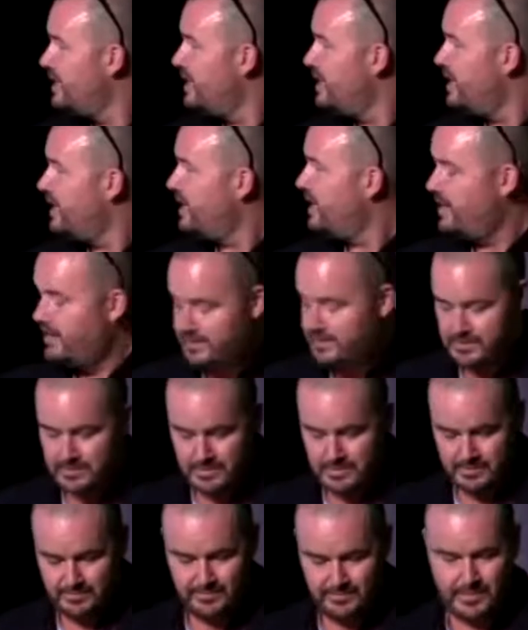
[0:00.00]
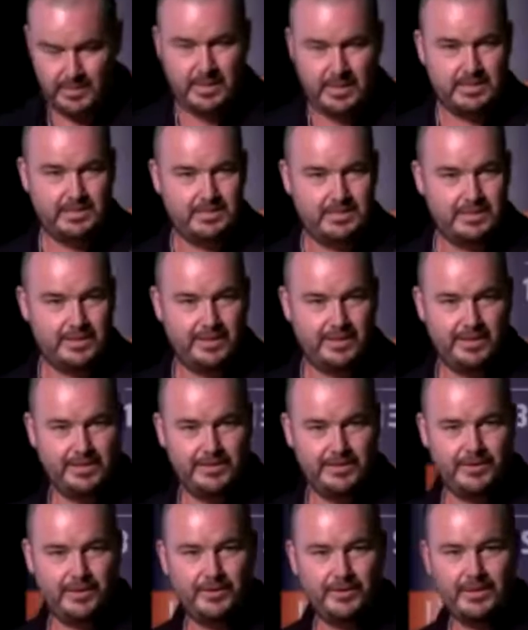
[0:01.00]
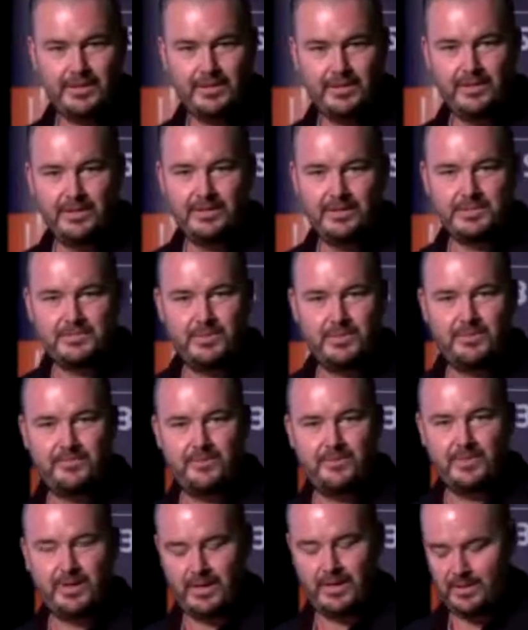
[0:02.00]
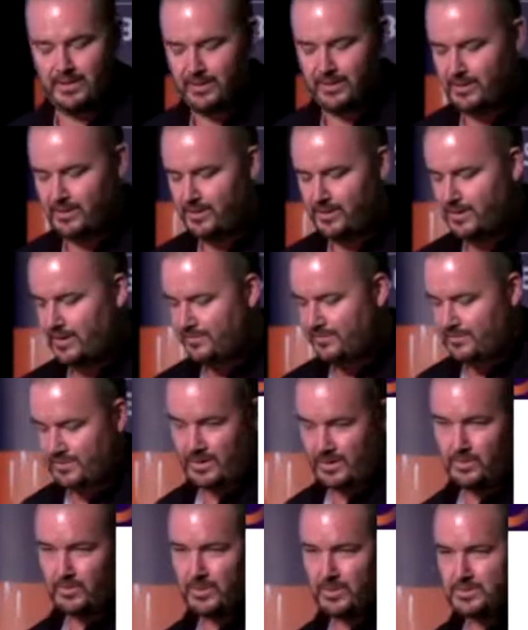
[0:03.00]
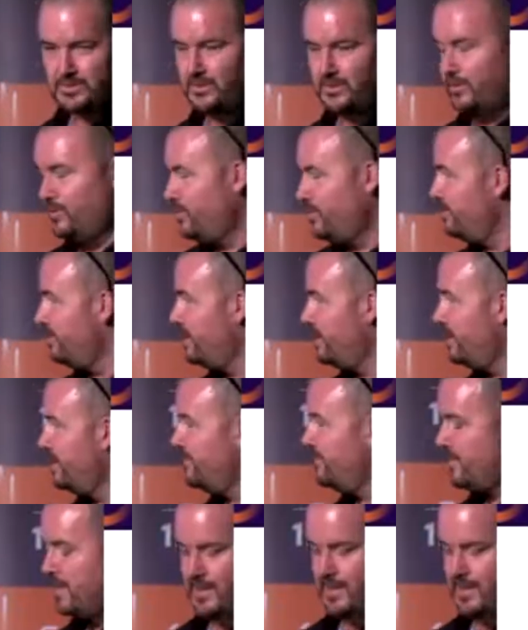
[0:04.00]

and as the colleague Derek explained from Canada earlier, I don't want to talk with my